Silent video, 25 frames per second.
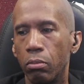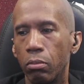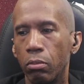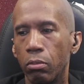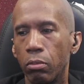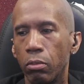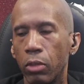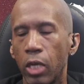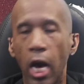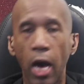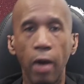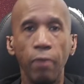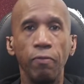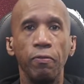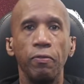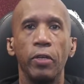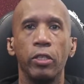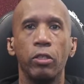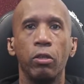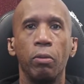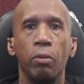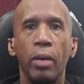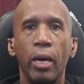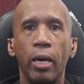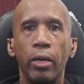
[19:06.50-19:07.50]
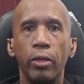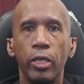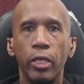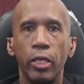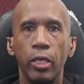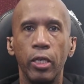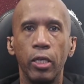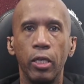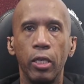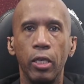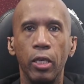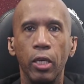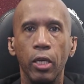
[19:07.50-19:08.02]
conflict about it,
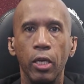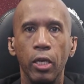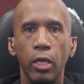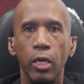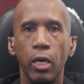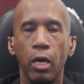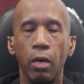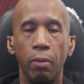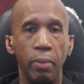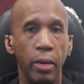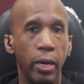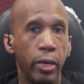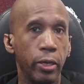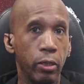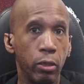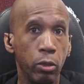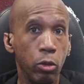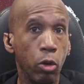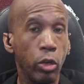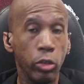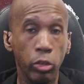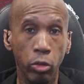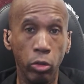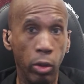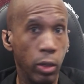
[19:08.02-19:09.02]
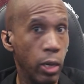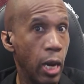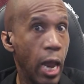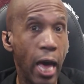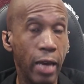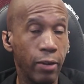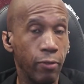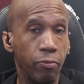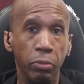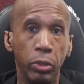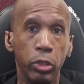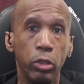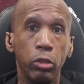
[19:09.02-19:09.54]
and also a lot of
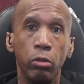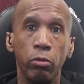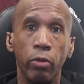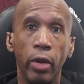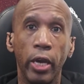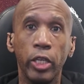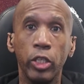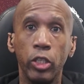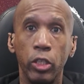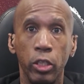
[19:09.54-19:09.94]
misdirection,